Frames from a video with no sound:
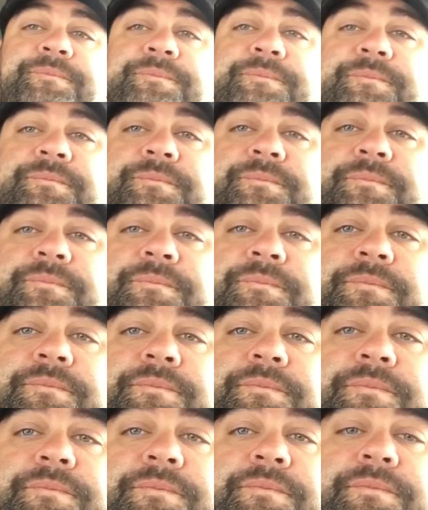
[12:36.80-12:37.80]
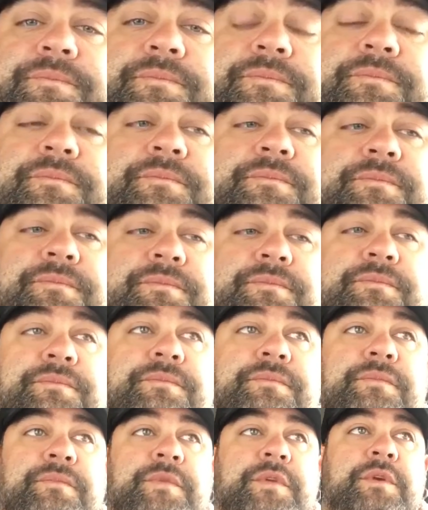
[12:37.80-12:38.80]

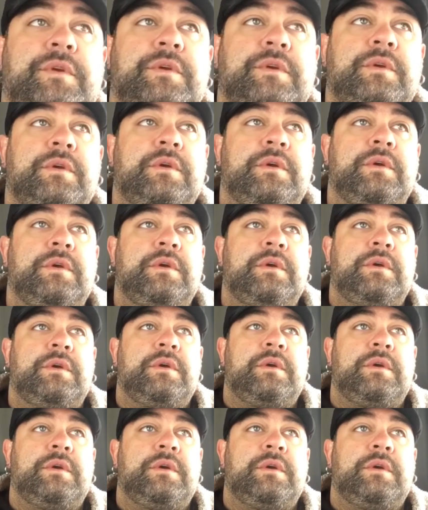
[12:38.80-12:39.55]
(silence)